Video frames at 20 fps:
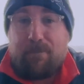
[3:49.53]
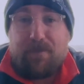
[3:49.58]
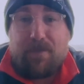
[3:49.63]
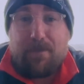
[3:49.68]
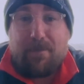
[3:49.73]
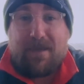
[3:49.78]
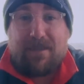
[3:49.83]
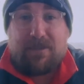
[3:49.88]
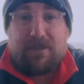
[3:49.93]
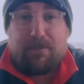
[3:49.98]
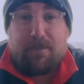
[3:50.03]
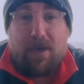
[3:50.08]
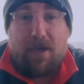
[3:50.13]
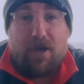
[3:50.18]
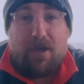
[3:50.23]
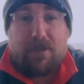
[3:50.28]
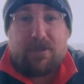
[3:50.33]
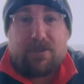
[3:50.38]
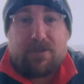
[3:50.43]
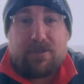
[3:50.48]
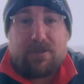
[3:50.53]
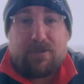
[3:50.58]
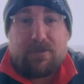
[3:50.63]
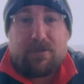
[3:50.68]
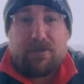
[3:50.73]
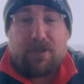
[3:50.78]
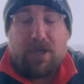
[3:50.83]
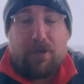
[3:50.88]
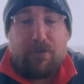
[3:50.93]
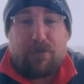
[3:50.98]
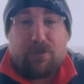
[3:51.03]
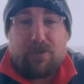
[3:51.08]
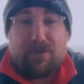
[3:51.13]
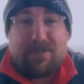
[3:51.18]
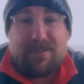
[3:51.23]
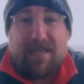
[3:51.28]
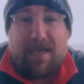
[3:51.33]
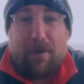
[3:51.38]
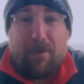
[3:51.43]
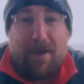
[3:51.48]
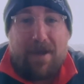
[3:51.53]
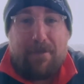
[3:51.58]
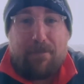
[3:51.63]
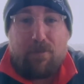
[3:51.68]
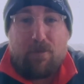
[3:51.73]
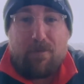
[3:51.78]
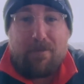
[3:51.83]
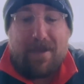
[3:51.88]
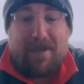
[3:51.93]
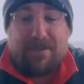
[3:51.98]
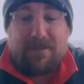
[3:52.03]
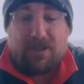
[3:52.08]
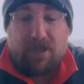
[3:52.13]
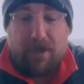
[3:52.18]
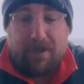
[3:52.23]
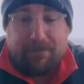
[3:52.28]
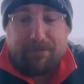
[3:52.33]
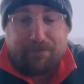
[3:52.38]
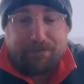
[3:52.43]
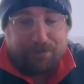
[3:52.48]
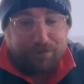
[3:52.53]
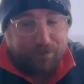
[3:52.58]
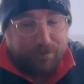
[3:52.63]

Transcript: Magic Pass goes on sale, April, May time.